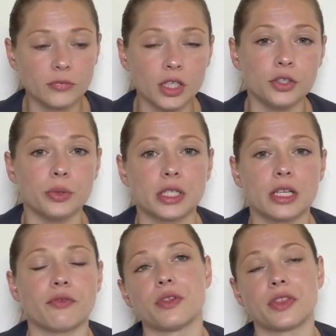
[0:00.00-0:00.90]
doing
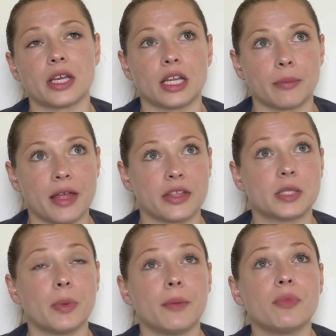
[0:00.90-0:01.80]
different thickening methods.
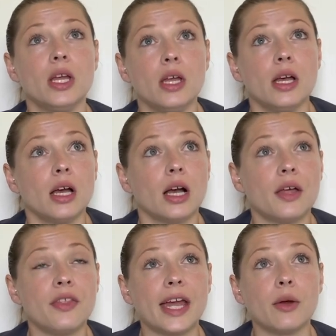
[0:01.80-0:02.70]
But
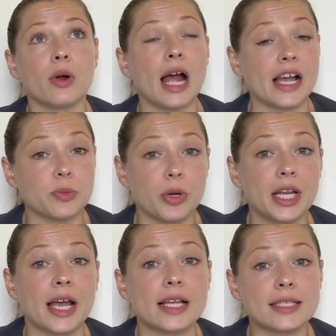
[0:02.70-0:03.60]
they were
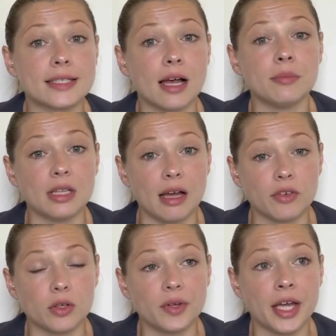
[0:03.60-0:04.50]
aspirating at some
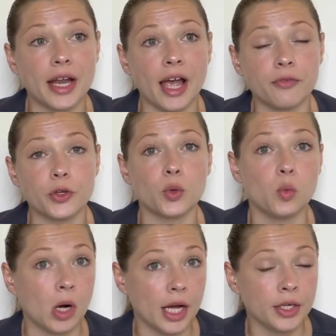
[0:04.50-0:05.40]
level, and after
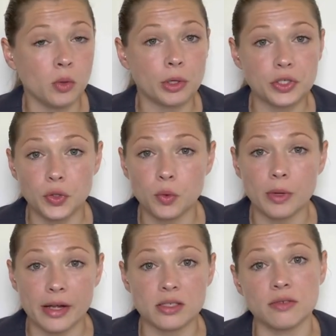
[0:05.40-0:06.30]
1 or 2
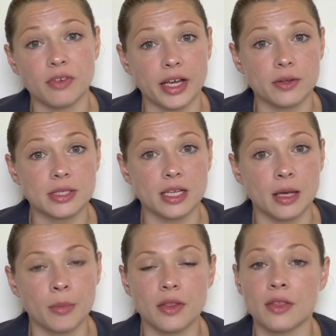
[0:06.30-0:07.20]
rounds of
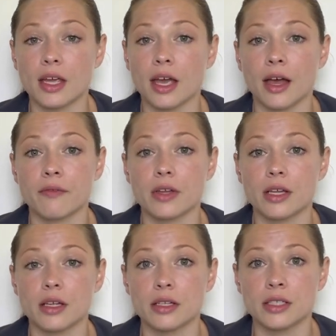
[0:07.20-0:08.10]
VitalStim, they have
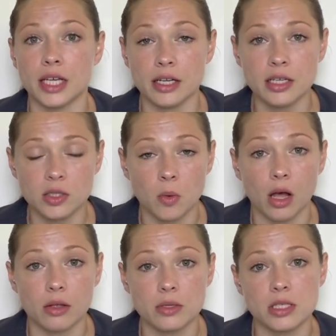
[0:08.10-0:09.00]
taken a
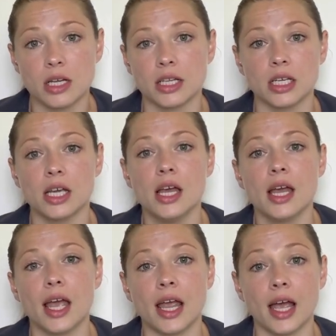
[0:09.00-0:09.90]
swallow study
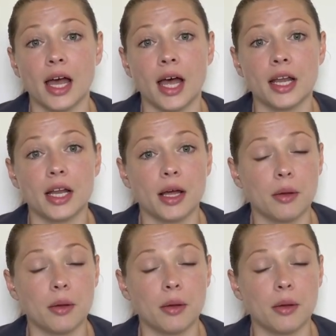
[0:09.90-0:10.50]
and